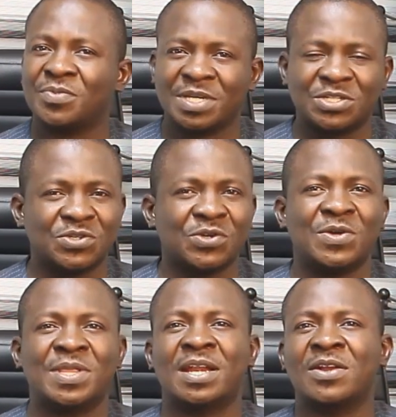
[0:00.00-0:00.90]
be
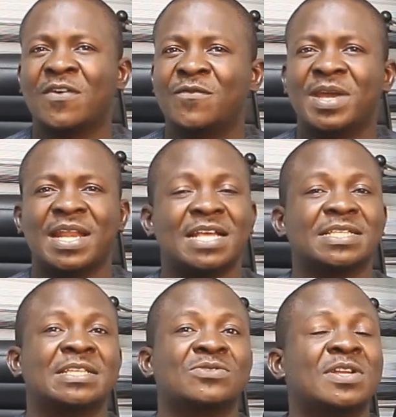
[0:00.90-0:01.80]
sure that
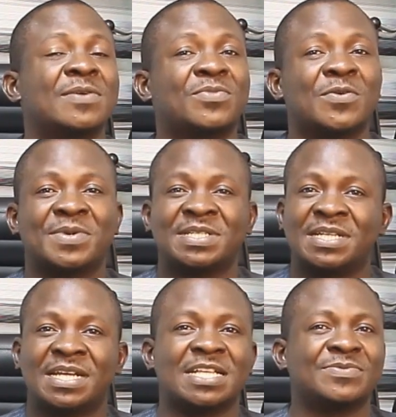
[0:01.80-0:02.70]
government is not a property
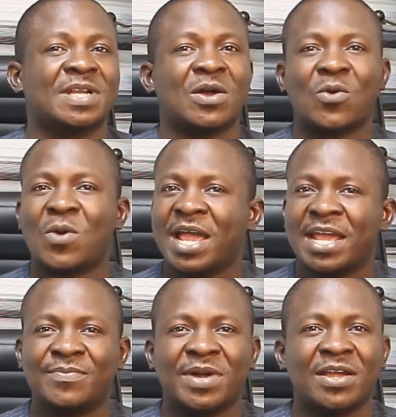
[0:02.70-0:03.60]
that has been acquired